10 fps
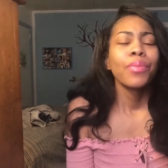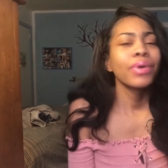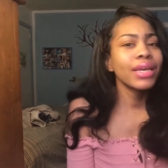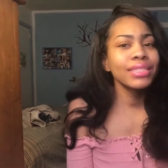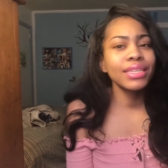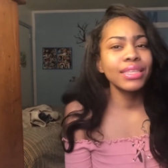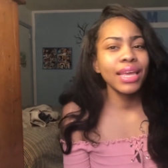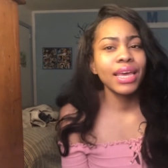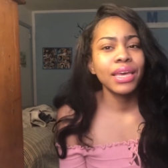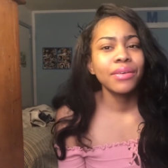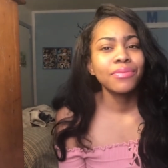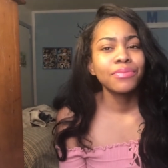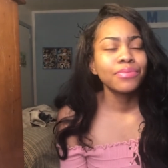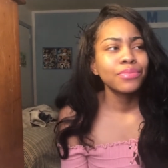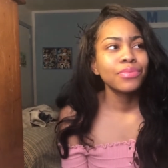But here's the thing.
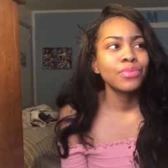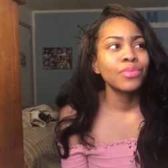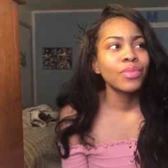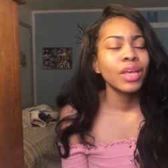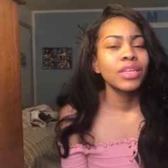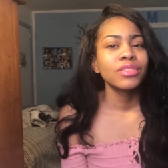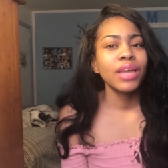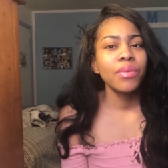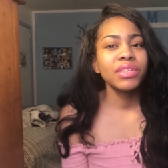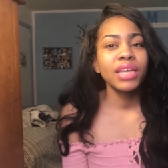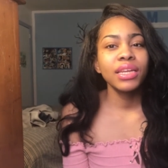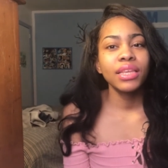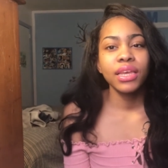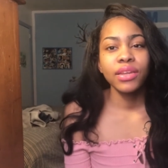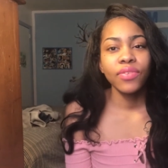So that was like
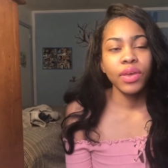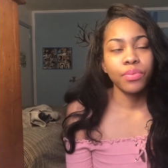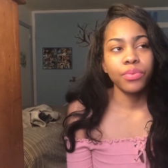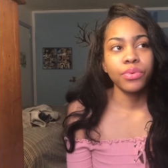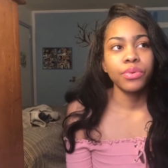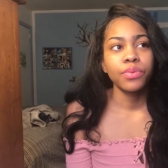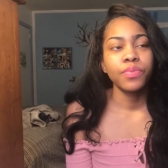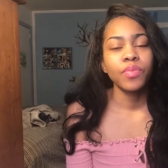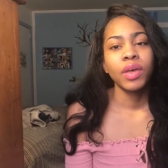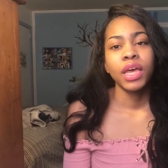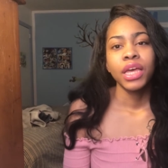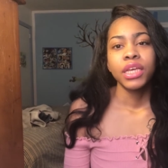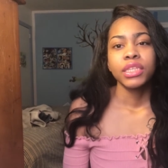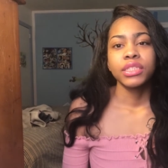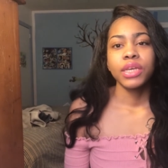the end of April.
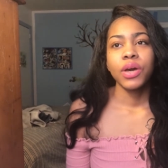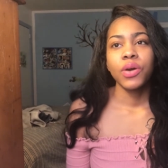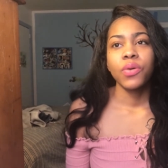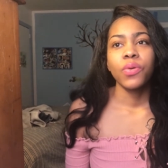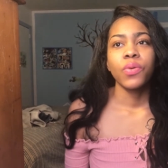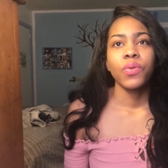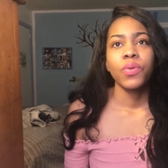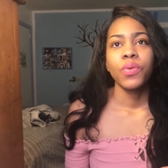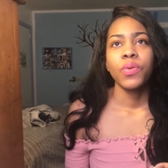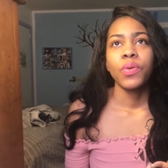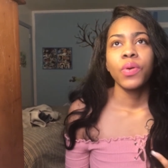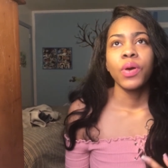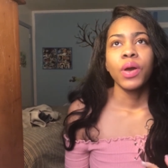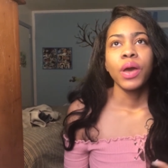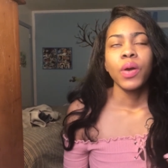So
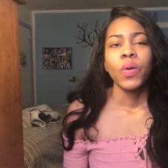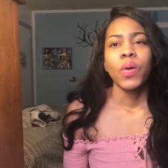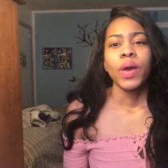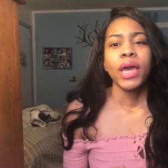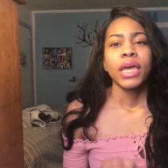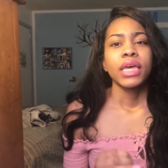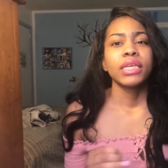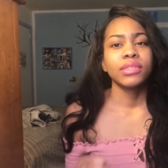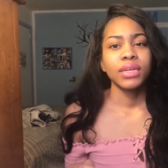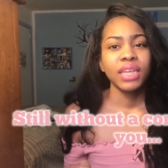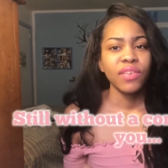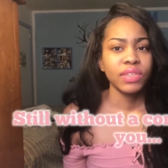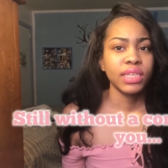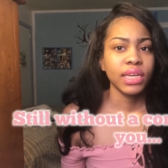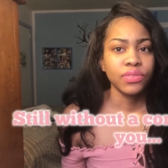he started
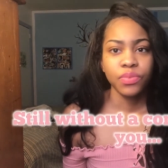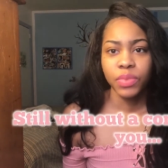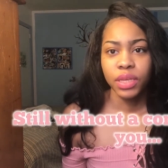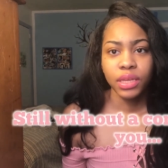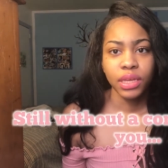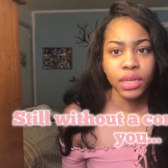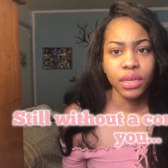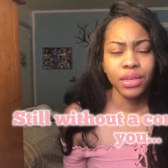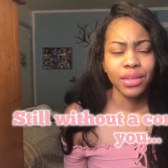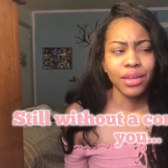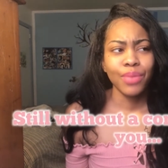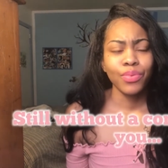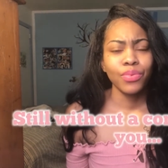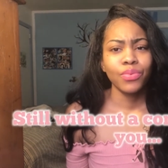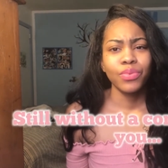having sex with me again a
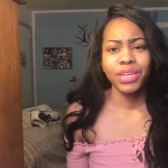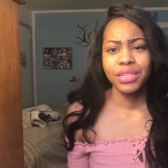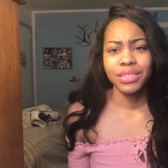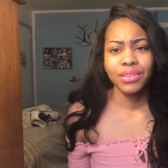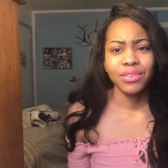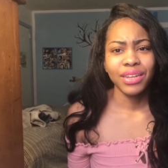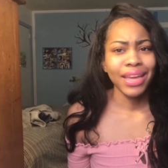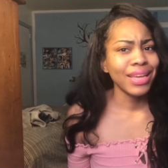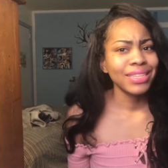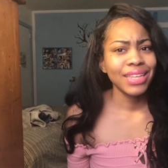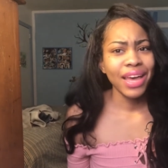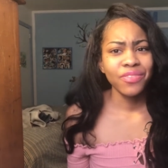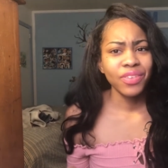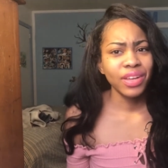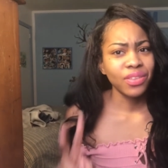couple weeks or days
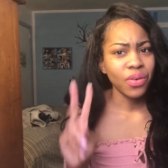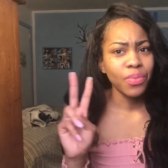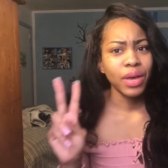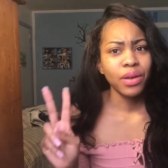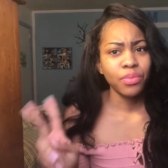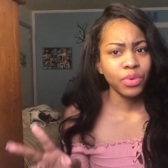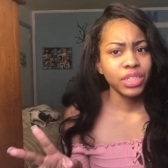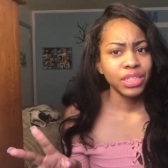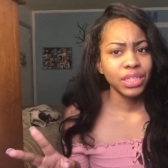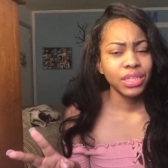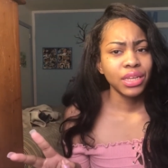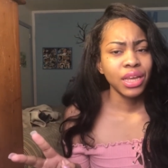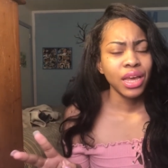after I told him I got an abortion.